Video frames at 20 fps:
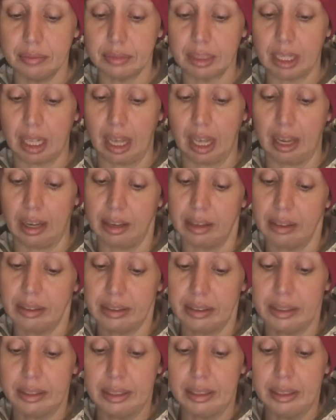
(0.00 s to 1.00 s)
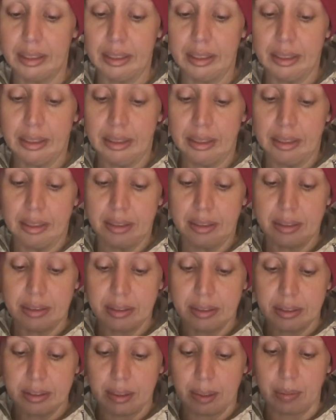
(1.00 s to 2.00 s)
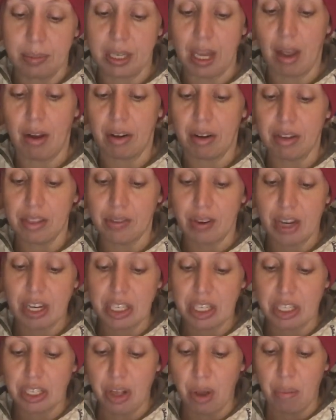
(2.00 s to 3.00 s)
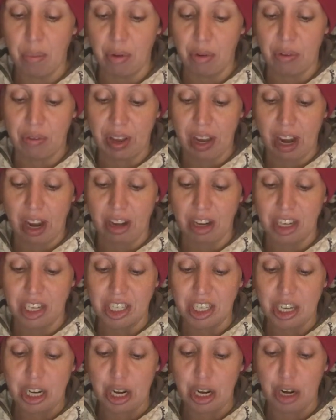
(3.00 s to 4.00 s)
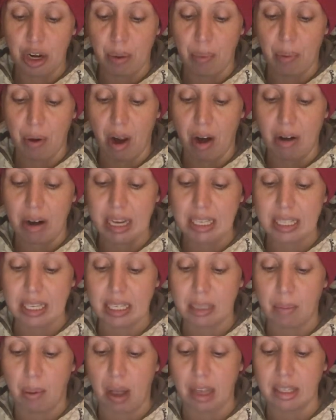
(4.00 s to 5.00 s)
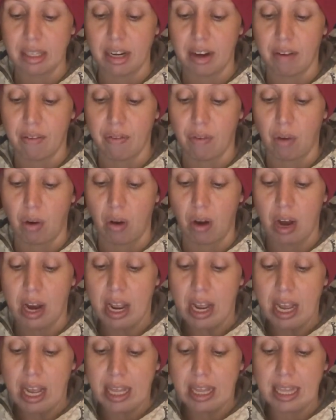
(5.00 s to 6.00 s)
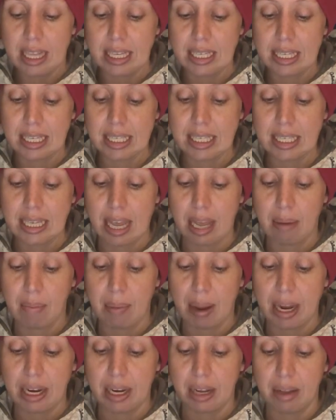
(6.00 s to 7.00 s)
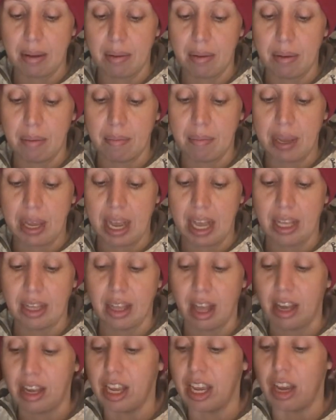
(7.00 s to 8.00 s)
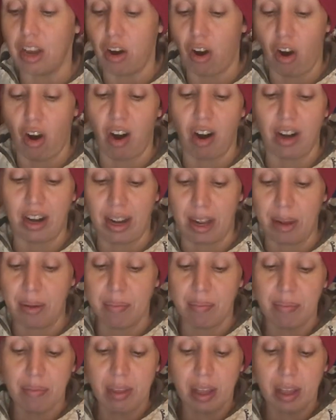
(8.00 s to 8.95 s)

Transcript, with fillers: Like, I'm telling you, it's very slow moving energy. Your progress is positive for this is said by be a lucky card. Yep.